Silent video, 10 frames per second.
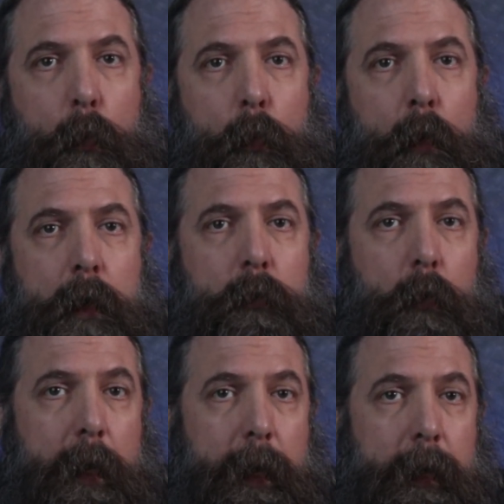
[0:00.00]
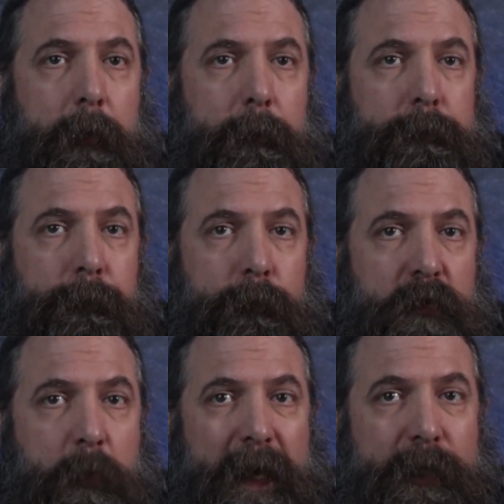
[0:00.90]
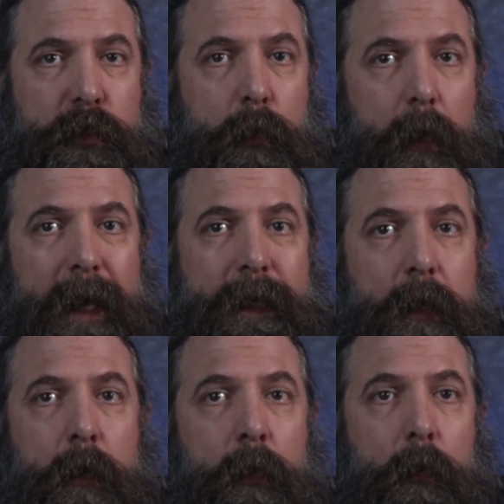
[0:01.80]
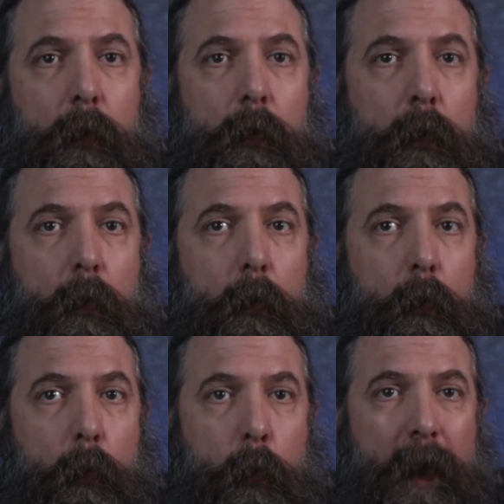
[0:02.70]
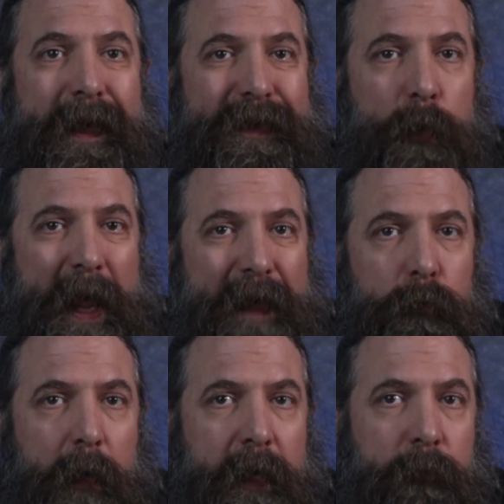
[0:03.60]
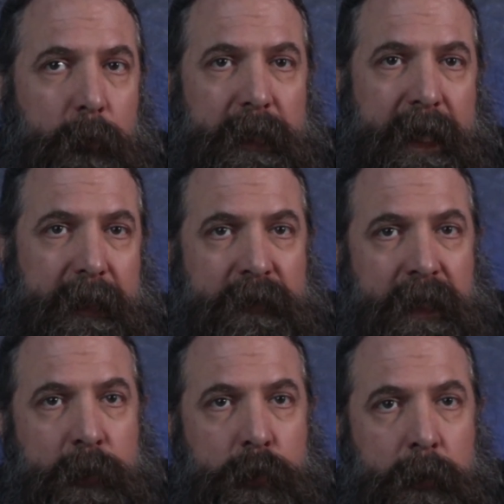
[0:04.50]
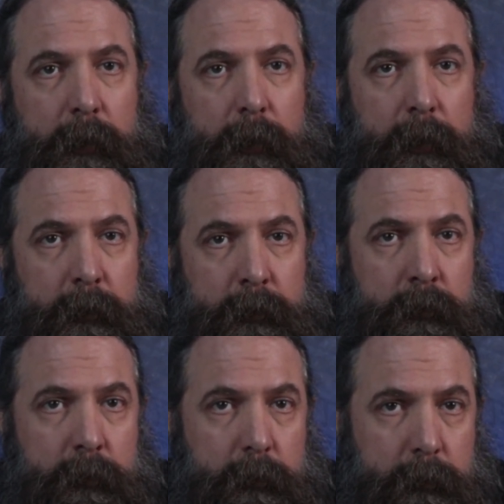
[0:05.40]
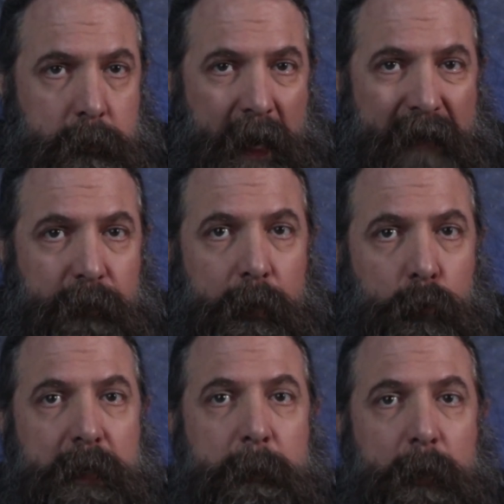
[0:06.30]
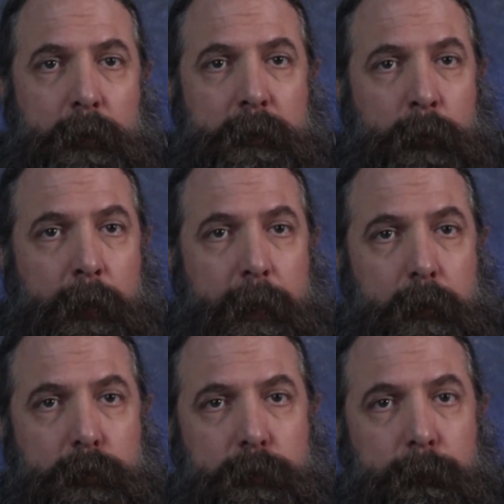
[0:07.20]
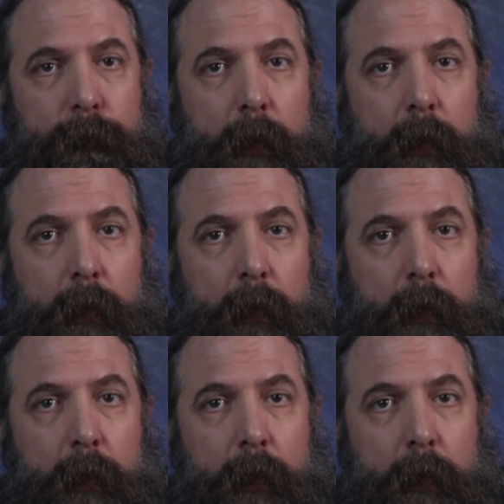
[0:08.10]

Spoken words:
One way to make sure I know what to have ready for the next session is to have an agreement with the players.